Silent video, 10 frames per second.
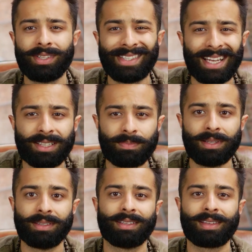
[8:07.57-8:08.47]

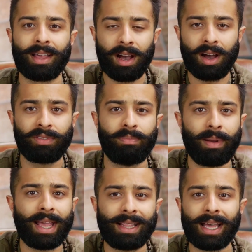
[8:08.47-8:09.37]
Resentment is a curved
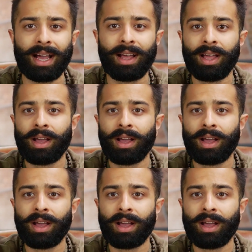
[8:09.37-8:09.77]
blade that